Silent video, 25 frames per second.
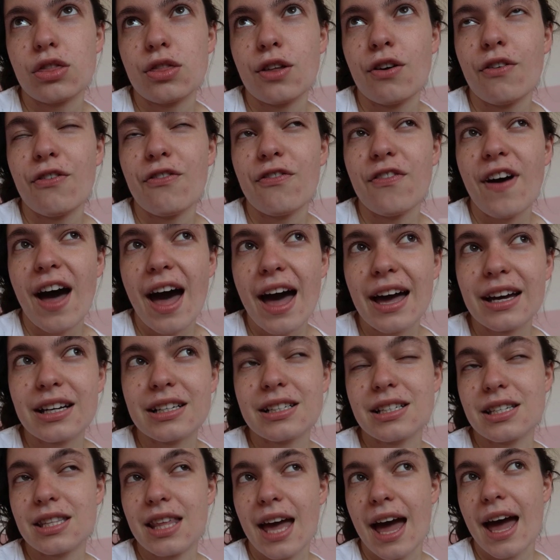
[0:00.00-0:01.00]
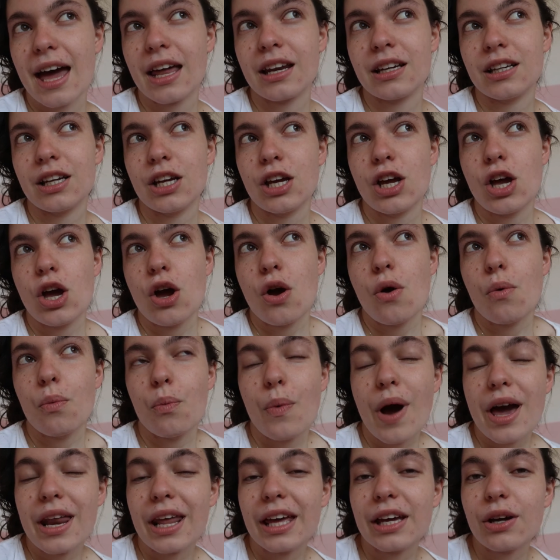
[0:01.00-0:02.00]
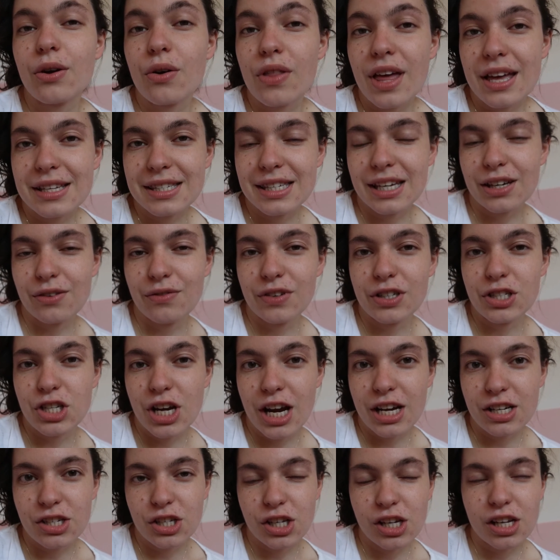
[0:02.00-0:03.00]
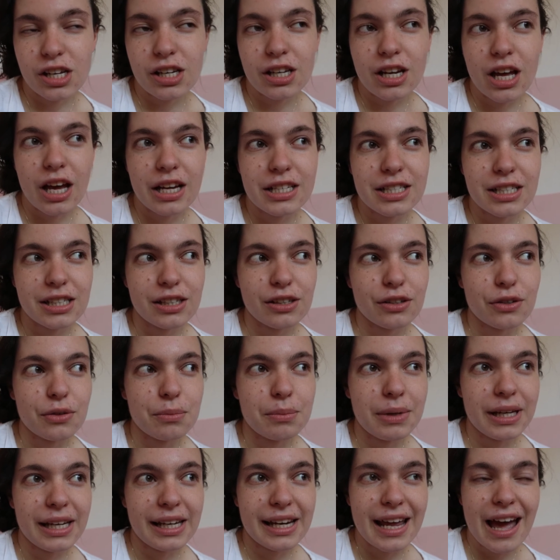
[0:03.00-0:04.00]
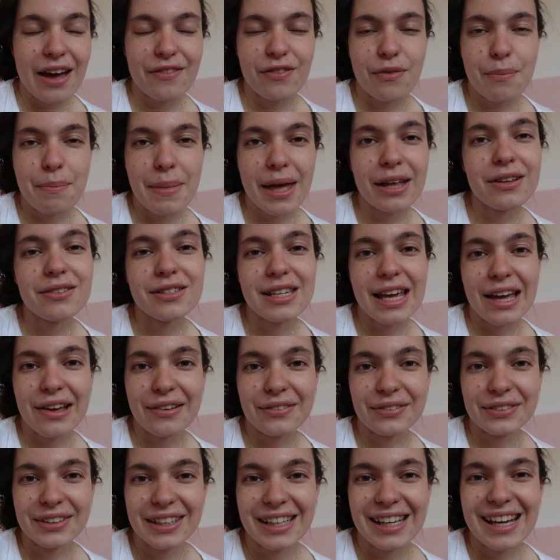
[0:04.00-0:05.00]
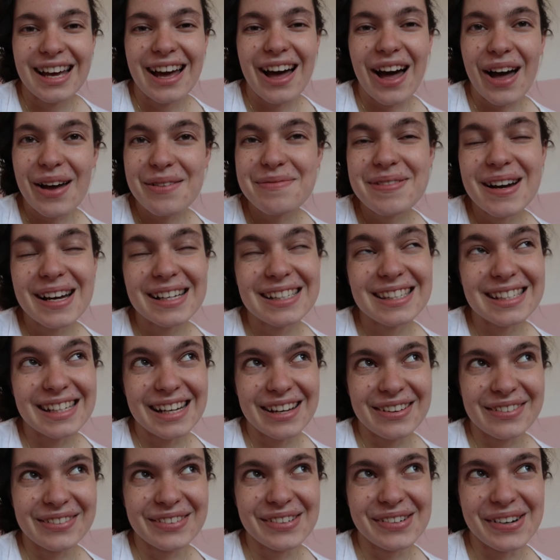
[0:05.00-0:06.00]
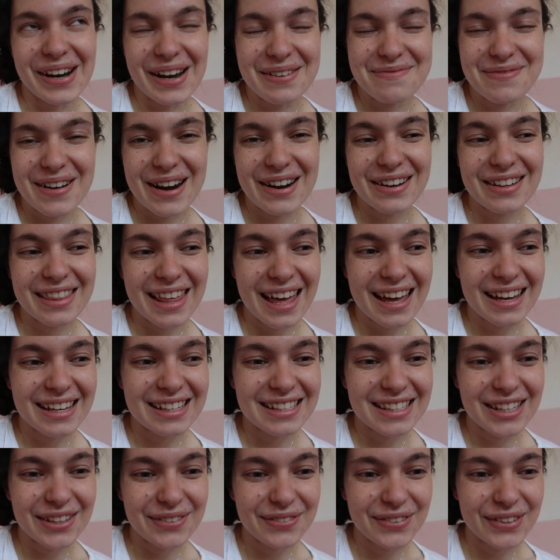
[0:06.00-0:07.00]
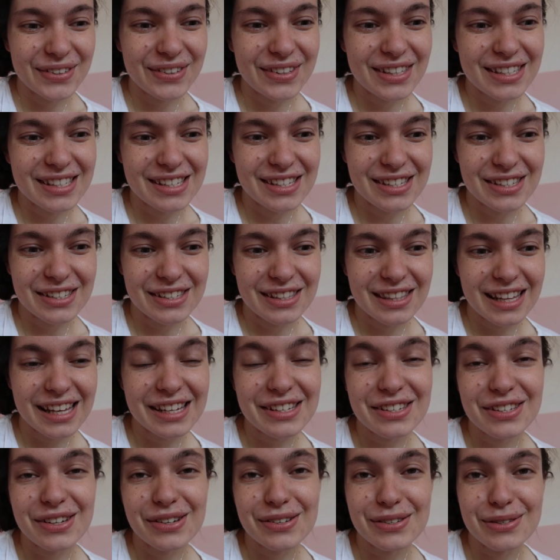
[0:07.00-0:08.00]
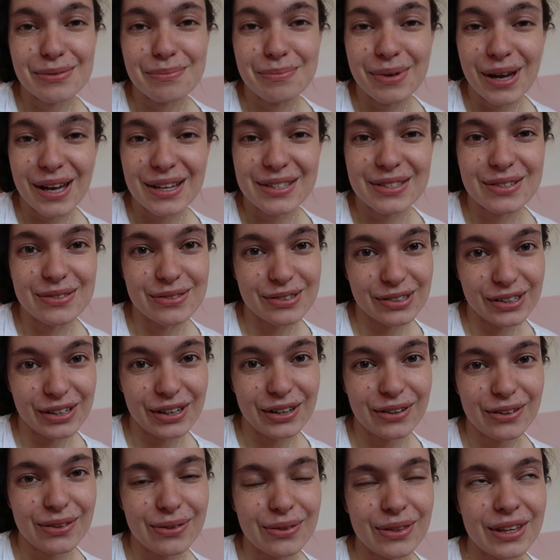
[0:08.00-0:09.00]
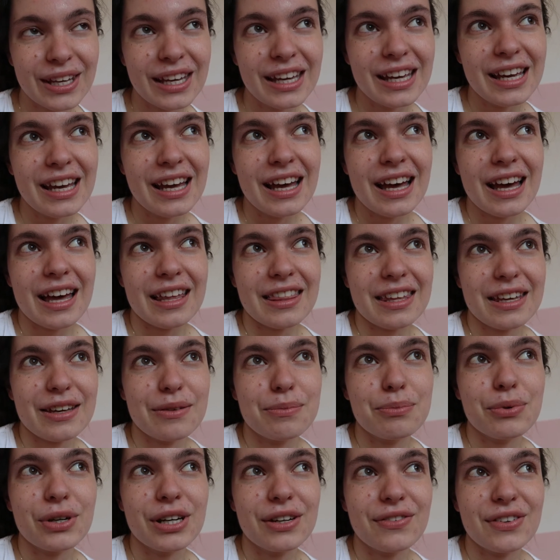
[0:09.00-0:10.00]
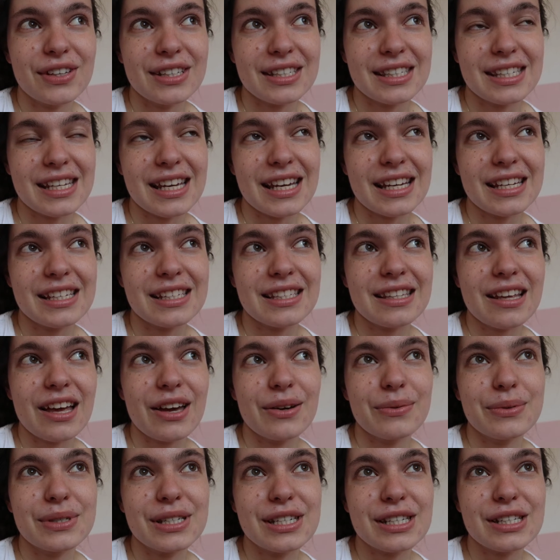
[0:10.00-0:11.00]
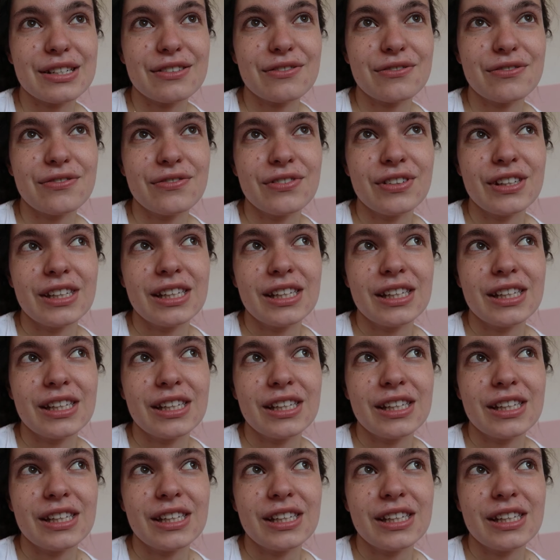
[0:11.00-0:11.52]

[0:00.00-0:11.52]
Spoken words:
the fact that when I got that second rejection, I didn't completely have a meltdown. I personally am quite proud of that, because I feel that that shows some personal growth. I think in previous years, I would have